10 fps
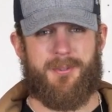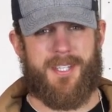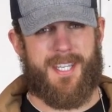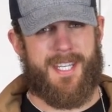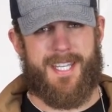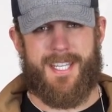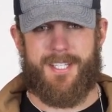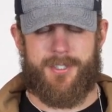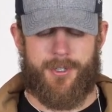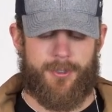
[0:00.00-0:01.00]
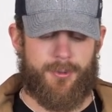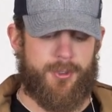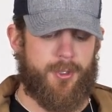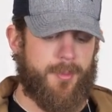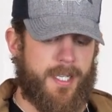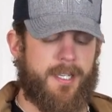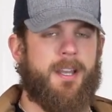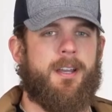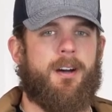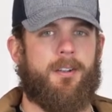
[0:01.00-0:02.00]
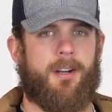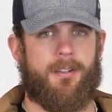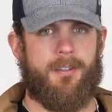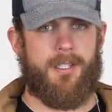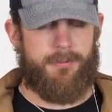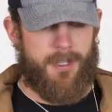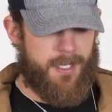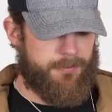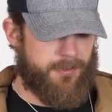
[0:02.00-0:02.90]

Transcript: use any internal tubing on our lift line